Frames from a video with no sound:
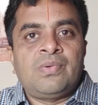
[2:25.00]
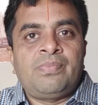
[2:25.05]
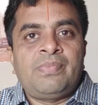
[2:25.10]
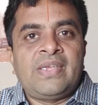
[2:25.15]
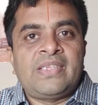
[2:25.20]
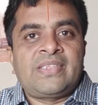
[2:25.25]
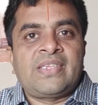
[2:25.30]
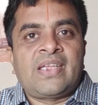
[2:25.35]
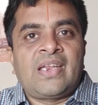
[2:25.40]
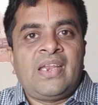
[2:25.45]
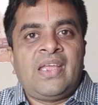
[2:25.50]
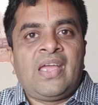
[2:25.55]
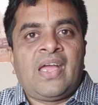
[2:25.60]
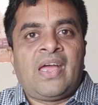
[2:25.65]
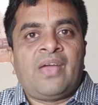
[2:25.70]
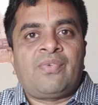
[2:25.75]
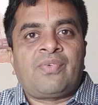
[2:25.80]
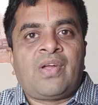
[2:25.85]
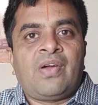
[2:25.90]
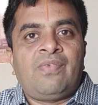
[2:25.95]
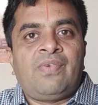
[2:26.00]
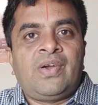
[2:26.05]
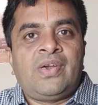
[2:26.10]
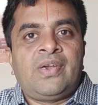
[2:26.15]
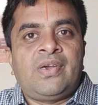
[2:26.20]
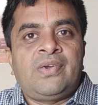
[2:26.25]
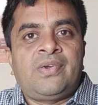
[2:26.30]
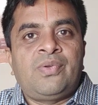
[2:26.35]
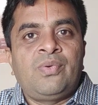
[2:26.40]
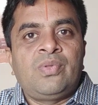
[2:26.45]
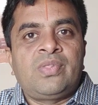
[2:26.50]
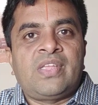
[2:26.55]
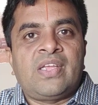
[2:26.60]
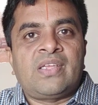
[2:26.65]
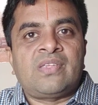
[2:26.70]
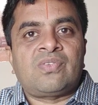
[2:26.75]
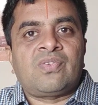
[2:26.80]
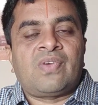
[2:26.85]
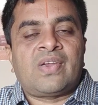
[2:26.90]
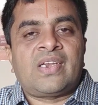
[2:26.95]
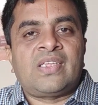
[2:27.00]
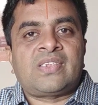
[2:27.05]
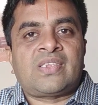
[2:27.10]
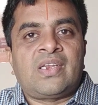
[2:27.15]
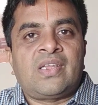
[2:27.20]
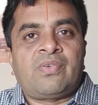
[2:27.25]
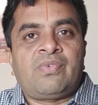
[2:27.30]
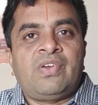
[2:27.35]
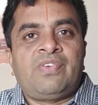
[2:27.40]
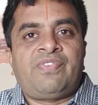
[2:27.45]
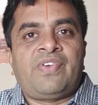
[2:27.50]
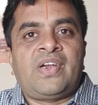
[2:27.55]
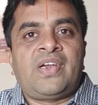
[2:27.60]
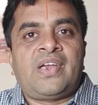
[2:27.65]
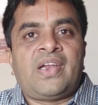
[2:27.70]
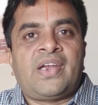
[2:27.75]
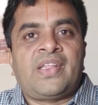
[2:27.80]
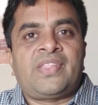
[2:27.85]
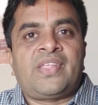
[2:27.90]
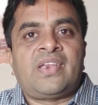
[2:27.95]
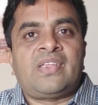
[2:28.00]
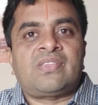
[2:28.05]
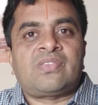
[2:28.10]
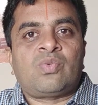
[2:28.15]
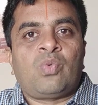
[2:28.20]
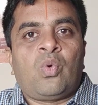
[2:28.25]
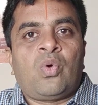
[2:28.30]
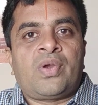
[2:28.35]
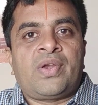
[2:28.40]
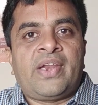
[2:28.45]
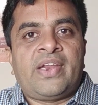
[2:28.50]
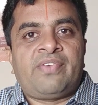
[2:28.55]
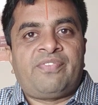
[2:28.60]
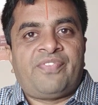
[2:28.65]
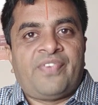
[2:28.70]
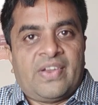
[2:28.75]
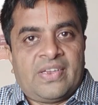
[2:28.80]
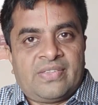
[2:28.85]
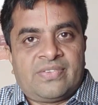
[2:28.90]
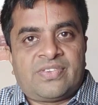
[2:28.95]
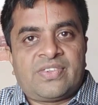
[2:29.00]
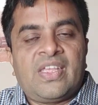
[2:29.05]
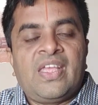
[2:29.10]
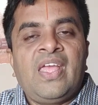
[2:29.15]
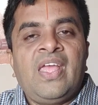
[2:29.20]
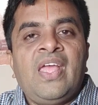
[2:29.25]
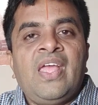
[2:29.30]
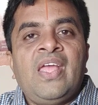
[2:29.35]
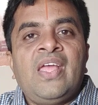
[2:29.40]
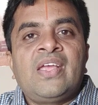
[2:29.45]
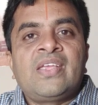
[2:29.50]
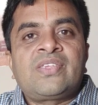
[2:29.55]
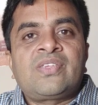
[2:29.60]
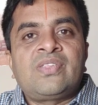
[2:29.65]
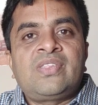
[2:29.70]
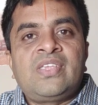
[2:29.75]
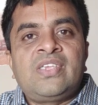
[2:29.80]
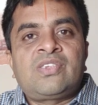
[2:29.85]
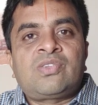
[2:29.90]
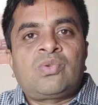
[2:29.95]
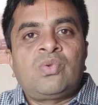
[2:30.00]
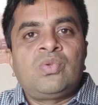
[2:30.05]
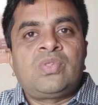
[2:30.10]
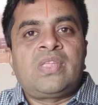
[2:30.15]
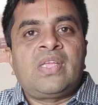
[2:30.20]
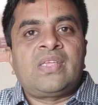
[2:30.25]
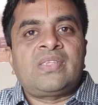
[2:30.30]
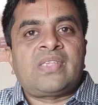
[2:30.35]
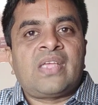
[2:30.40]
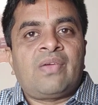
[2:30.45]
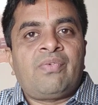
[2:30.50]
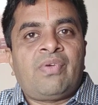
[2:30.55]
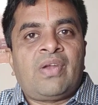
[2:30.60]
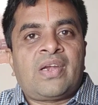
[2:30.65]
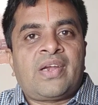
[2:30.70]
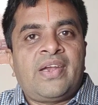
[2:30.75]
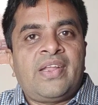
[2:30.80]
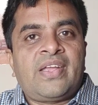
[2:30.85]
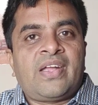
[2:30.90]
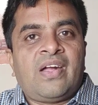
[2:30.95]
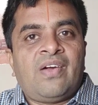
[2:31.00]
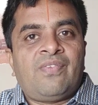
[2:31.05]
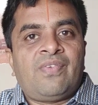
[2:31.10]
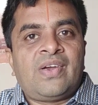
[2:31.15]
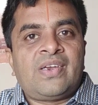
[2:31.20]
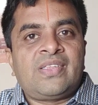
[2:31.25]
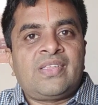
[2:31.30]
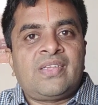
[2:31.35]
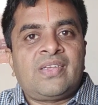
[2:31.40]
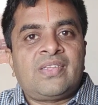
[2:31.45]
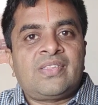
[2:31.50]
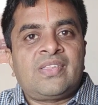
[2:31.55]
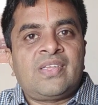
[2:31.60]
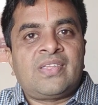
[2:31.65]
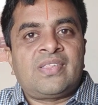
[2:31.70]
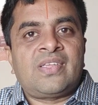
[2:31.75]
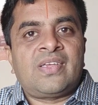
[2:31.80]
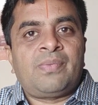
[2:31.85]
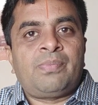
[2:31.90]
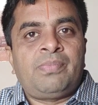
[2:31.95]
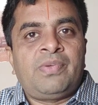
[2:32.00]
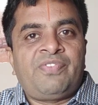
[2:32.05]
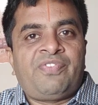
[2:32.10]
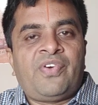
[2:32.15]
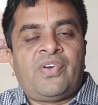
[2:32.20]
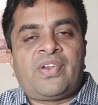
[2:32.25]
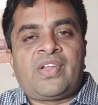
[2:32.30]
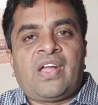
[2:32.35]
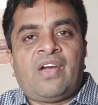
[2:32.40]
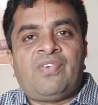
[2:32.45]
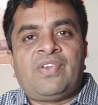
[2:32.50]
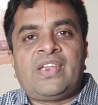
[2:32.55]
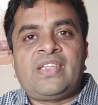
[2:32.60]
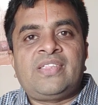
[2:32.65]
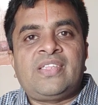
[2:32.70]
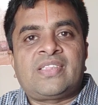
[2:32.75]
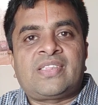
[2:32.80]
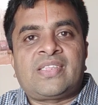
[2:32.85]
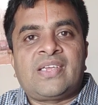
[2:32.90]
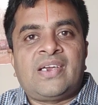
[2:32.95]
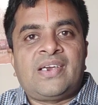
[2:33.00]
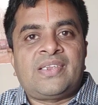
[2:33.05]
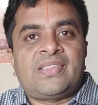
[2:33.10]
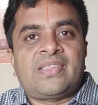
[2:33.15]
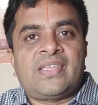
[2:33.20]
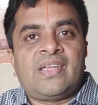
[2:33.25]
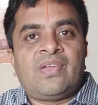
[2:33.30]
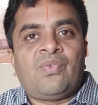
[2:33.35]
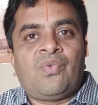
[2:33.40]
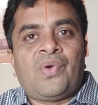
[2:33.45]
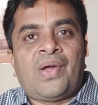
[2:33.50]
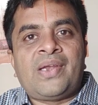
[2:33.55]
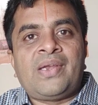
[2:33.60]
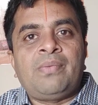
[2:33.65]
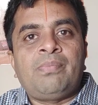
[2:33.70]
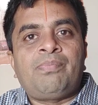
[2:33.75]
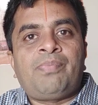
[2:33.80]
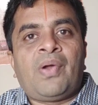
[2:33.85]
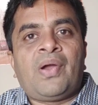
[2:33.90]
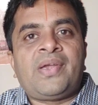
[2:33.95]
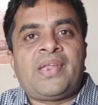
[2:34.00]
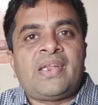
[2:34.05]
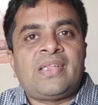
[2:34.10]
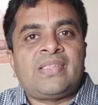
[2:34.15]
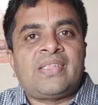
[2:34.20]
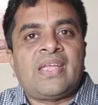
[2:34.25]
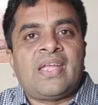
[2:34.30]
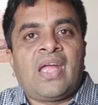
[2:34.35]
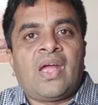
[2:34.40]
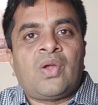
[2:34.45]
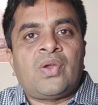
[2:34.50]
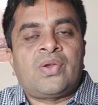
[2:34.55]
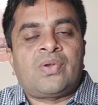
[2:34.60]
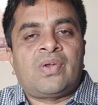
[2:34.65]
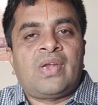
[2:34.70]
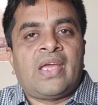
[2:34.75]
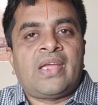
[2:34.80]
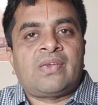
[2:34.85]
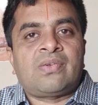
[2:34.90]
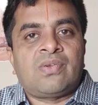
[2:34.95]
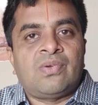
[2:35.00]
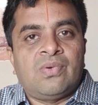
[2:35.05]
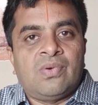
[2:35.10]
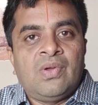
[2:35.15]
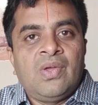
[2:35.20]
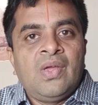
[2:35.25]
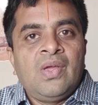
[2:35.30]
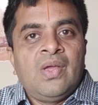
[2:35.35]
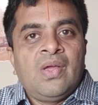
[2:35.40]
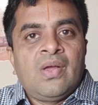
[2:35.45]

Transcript: Basically, I've covered two things. One is liquid fund, another is overnight funds. So these two things I've already covered. Before covering the third thing, one important thing I would like to